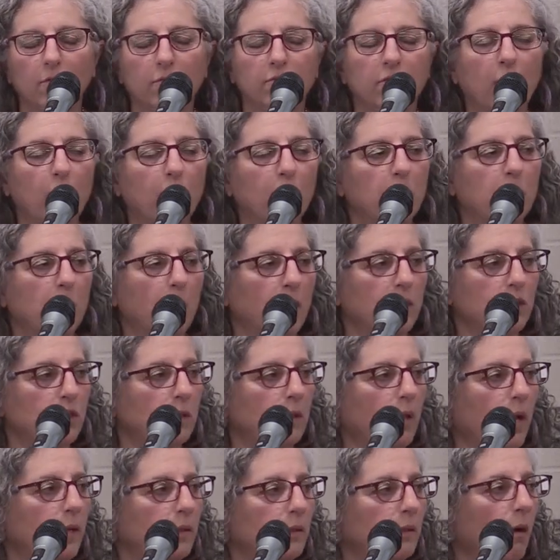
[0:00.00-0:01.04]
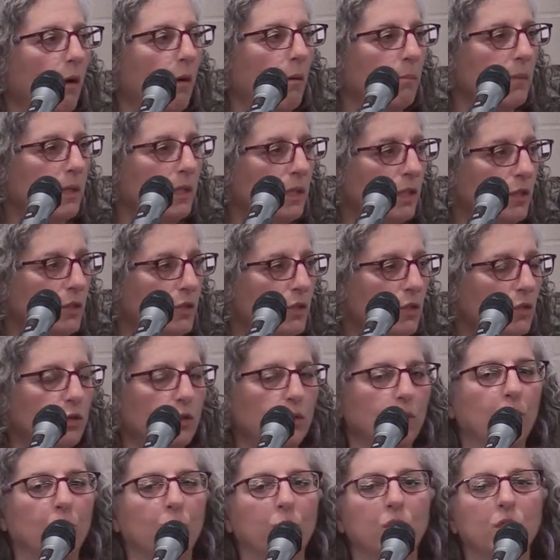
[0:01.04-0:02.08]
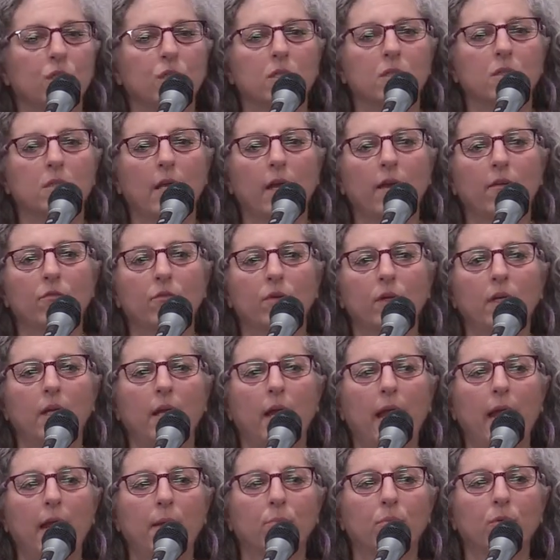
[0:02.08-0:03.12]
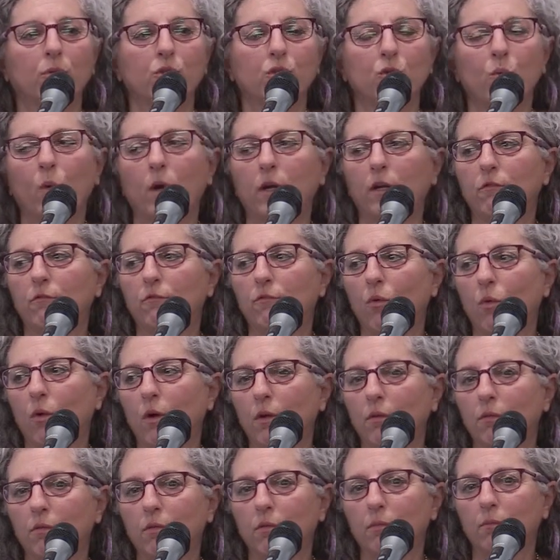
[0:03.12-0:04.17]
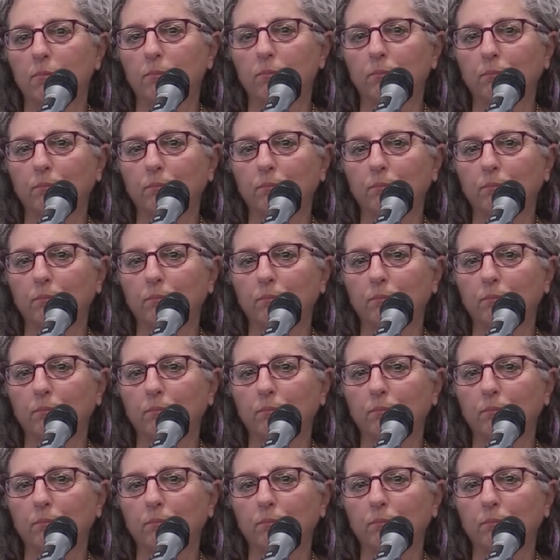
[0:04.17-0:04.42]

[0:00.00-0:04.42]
very much like the Armenians do, which is every April 24th.